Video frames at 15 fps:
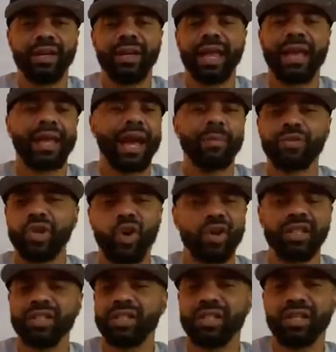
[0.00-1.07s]
Like, I'm
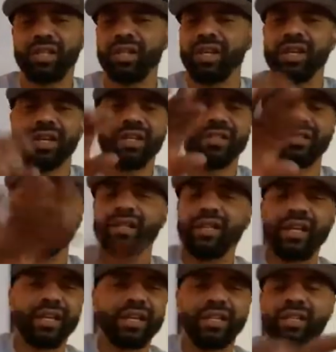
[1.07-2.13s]
talking to the
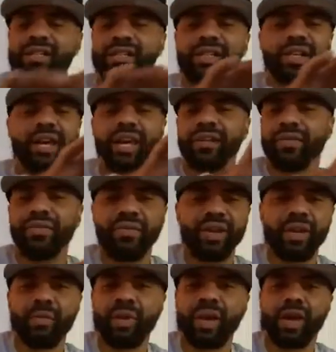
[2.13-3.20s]
niggas and the
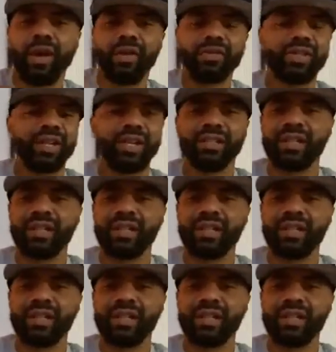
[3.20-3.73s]
females